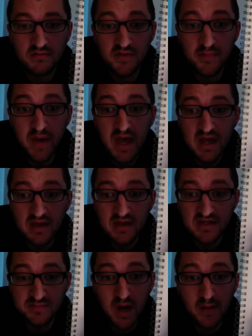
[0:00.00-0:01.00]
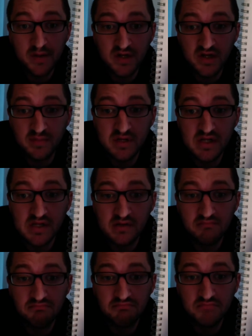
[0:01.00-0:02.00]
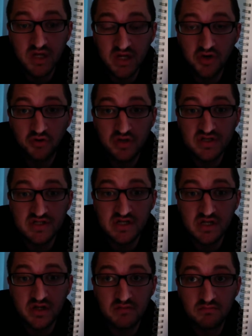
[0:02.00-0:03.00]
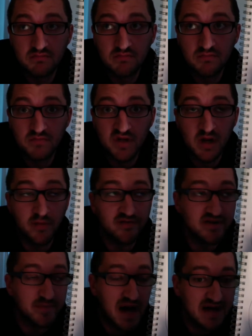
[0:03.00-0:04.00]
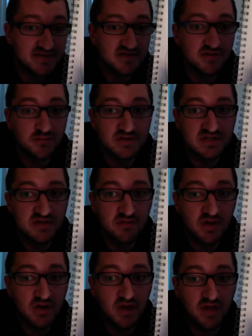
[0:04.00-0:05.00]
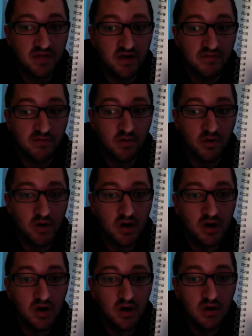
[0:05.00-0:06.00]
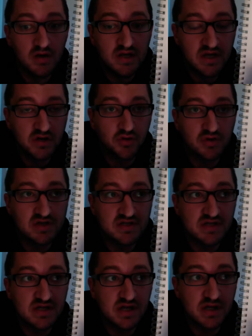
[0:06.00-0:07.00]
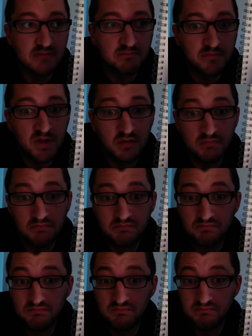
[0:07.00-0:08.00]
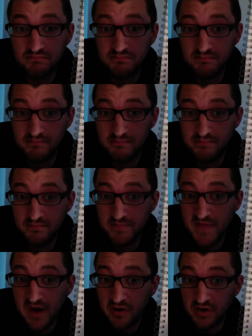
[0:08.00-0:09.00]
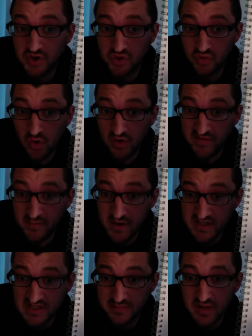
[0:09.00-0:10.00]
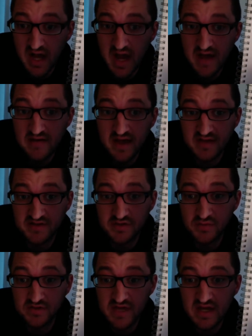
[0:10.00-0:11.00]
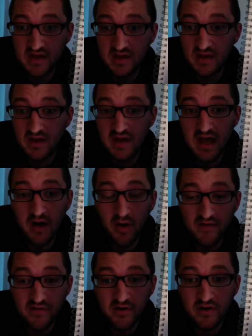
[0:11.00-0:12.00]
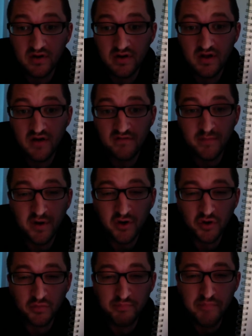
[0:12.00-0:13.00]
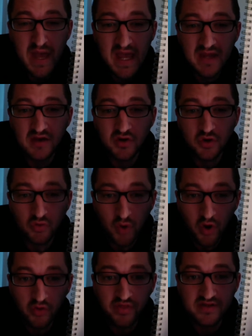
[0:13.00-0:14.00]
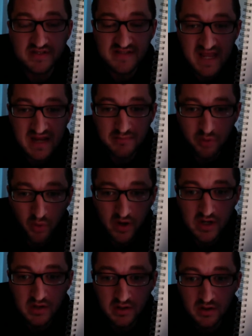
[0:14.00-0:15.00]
the bank is probably going to be increasing the number of deposits they're receiving, and therefore increasing their control of the money supply, as you would think. However, from a bank growth standpoint,